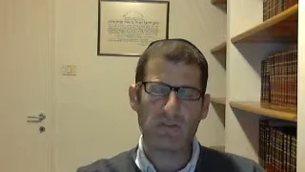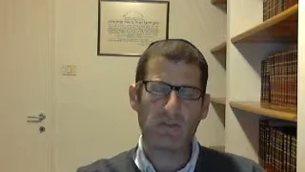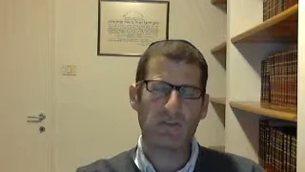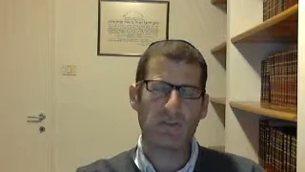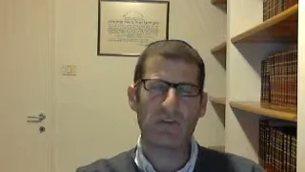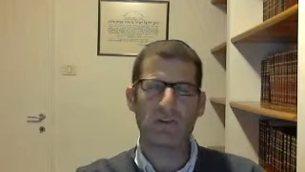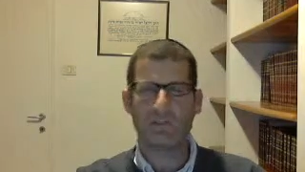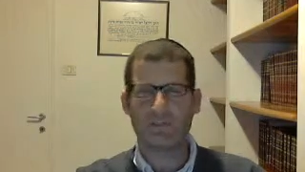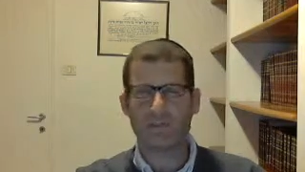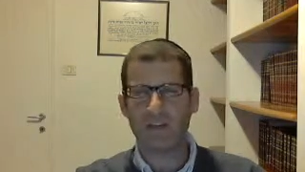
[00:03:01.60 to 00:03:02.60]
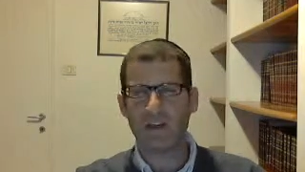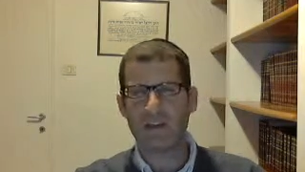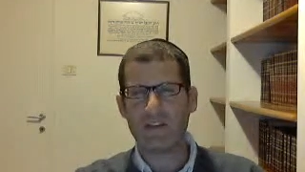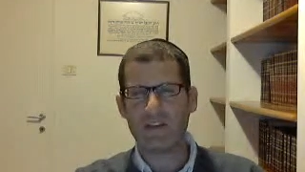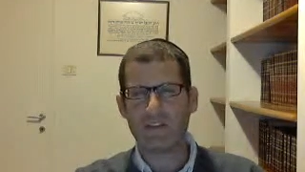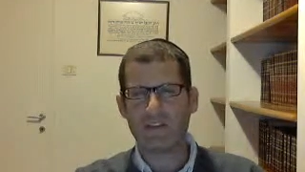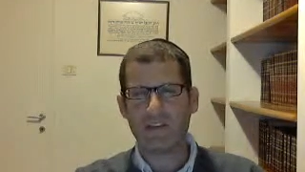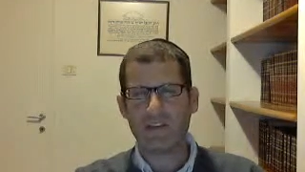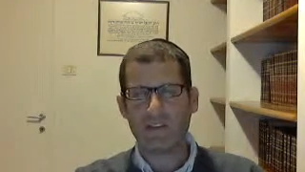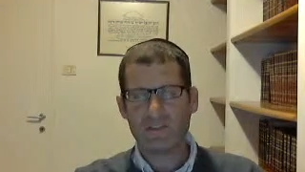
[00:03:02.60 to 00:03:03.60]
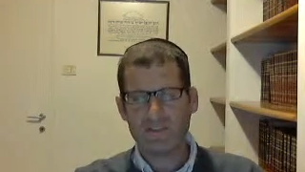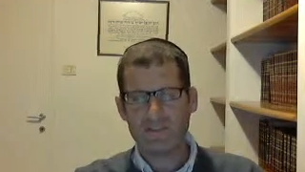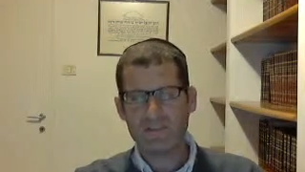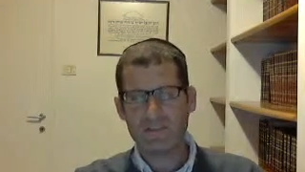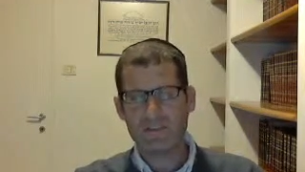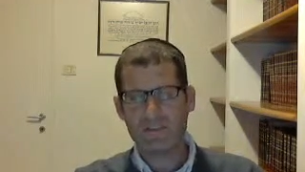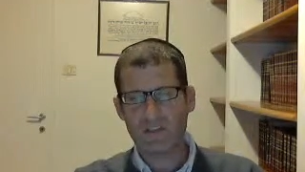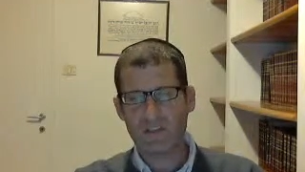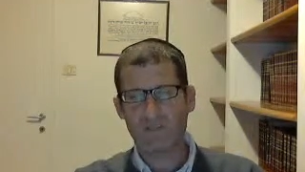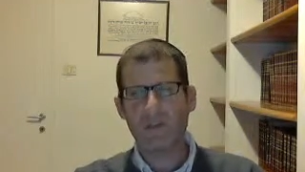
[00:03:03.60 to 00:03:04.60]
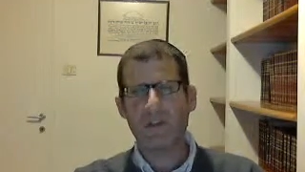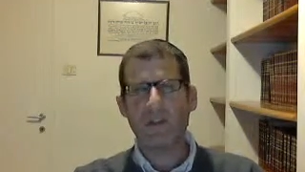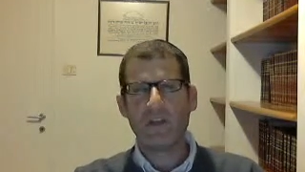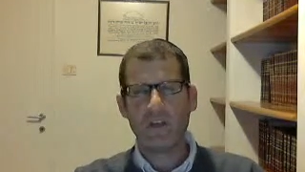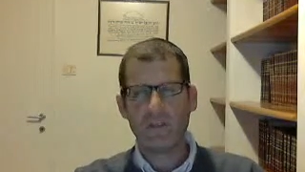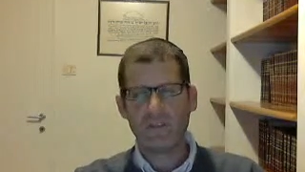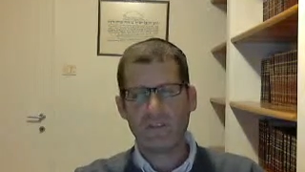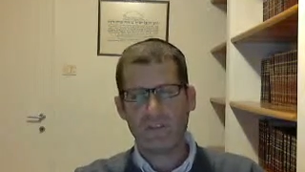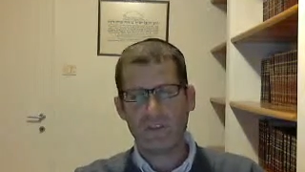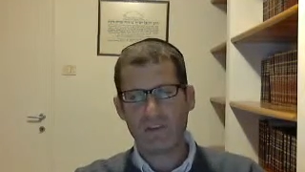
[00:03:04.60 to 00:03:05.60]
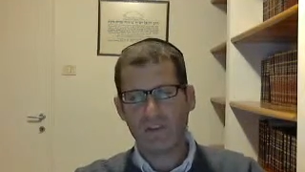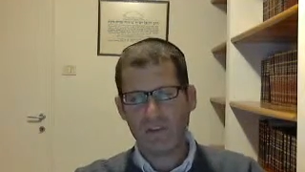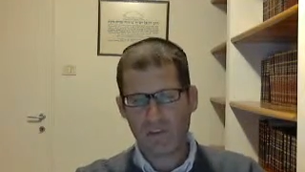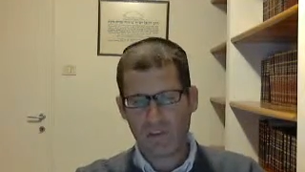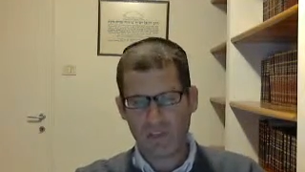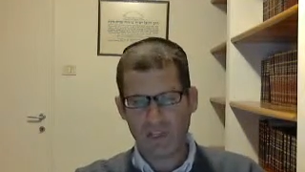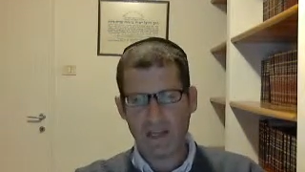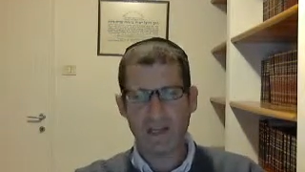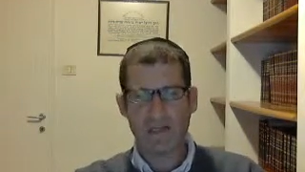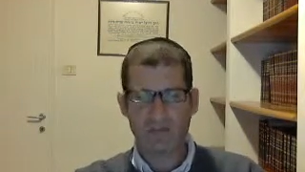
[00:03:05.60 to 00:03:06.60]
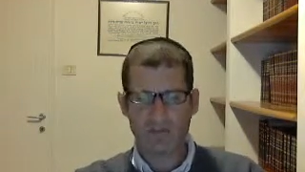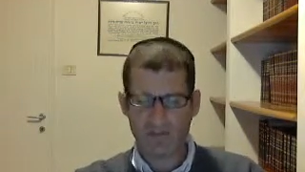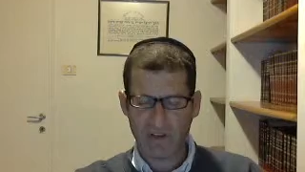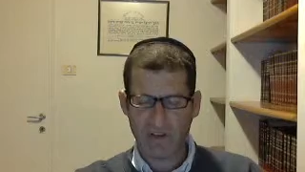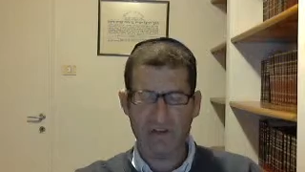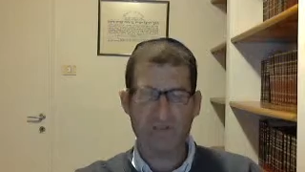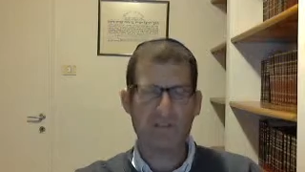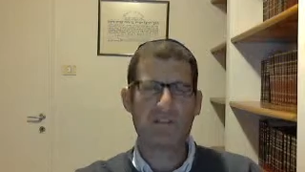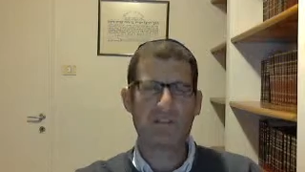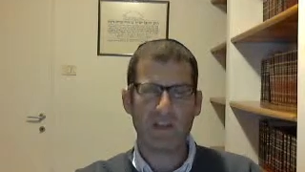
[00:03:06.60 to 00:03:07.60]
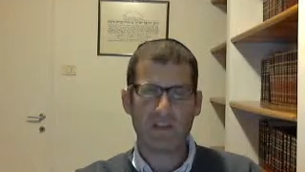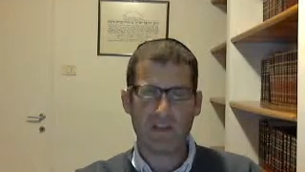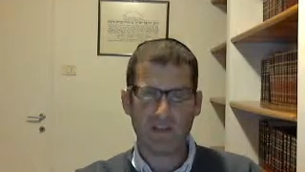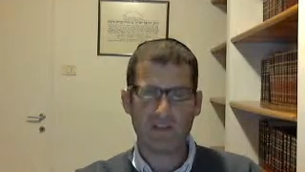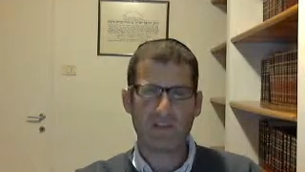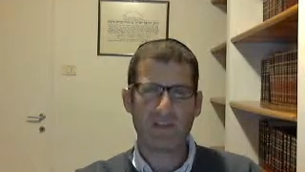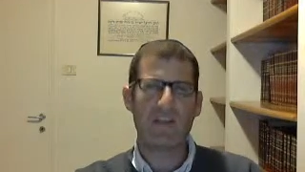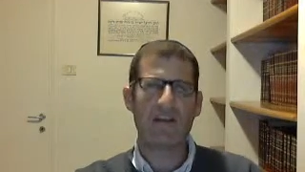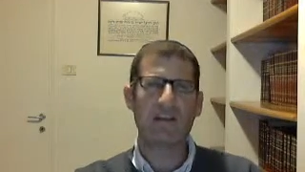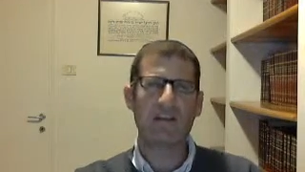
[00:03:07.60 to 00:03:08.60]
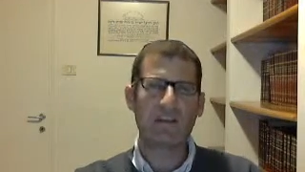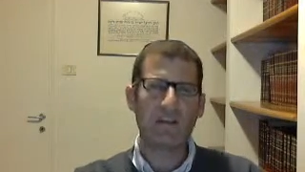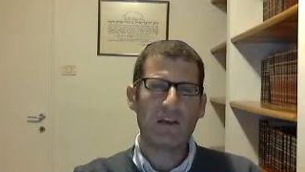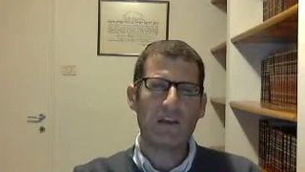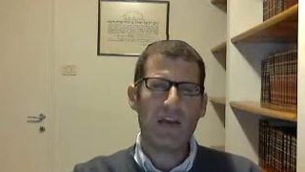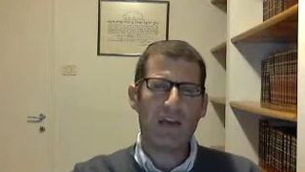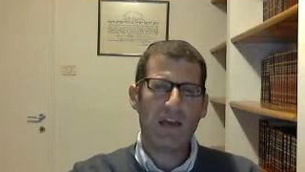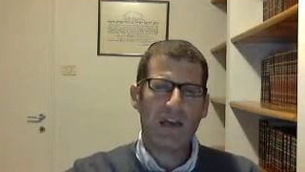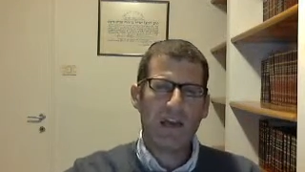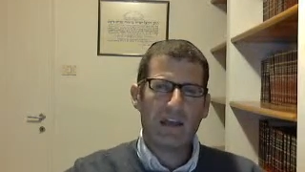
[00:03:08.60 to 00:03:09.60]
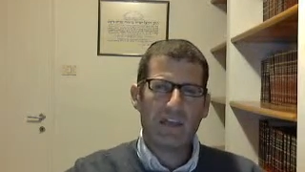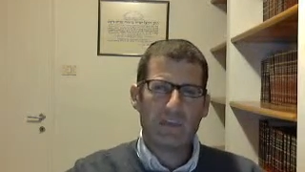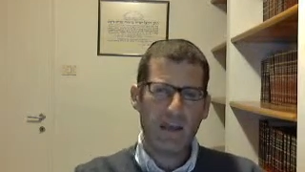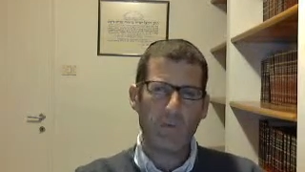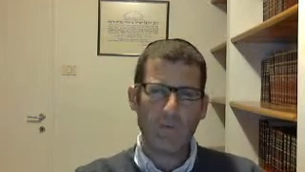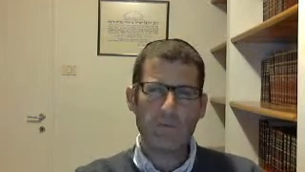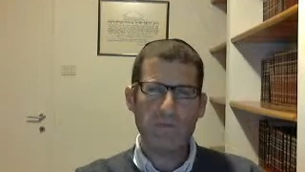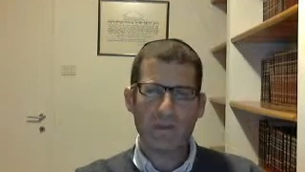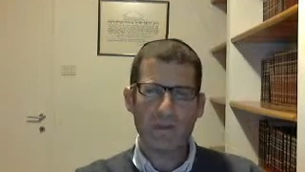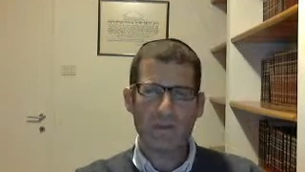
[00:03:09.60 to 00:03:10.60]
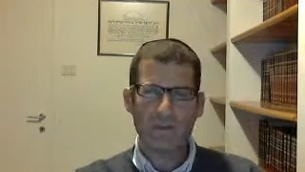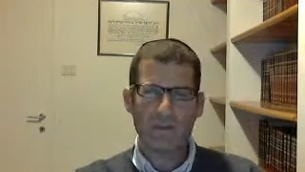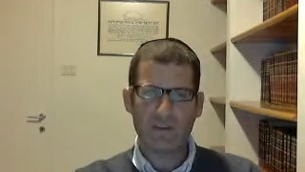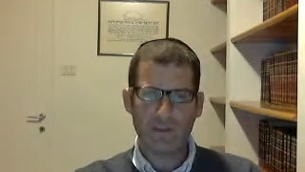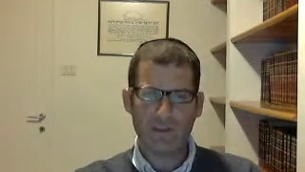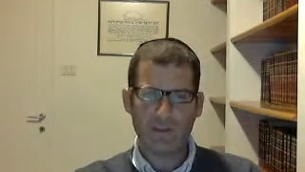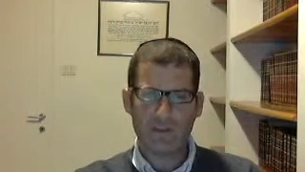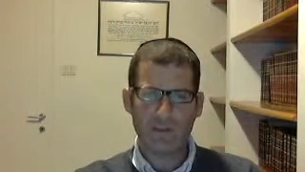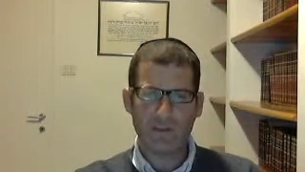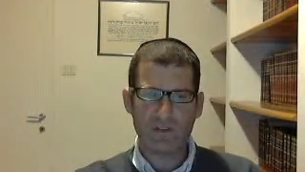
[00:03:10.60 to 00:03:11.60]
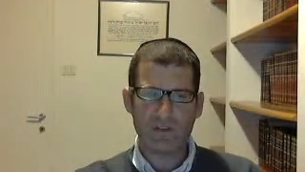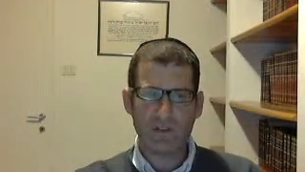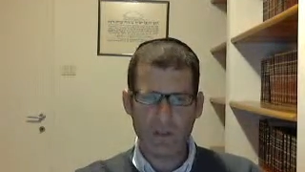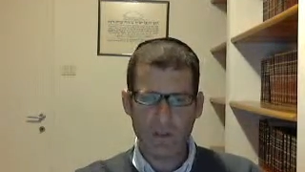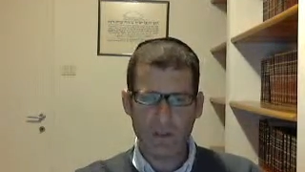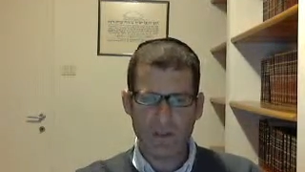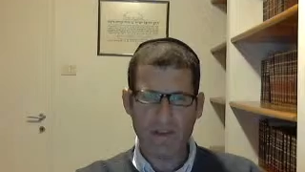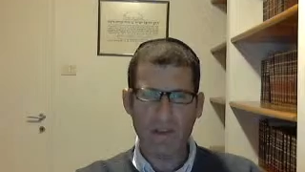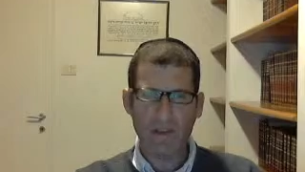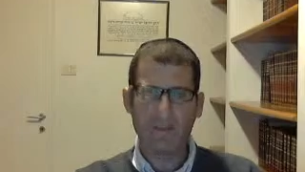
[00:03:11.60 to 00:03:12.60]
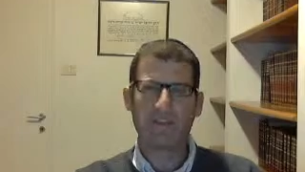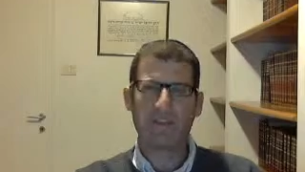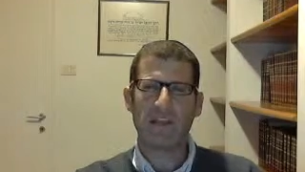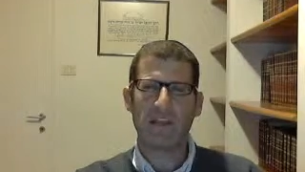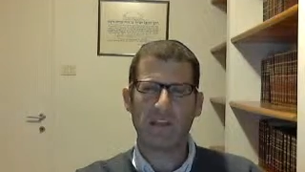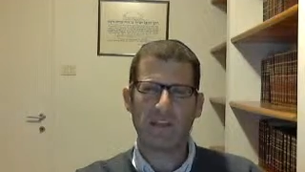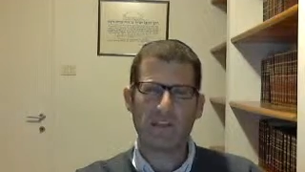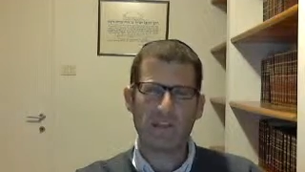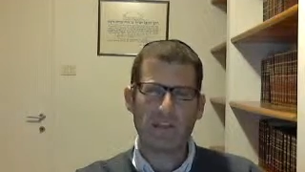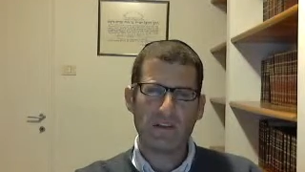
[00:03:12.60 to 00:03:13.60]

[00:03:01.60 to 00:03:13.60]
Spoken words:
point in the whole sugya here. So just in sum, if the T'nai has all the right conditions, halachically it's a T'nai, and that would make the Kiddushin dependent on the T'nai,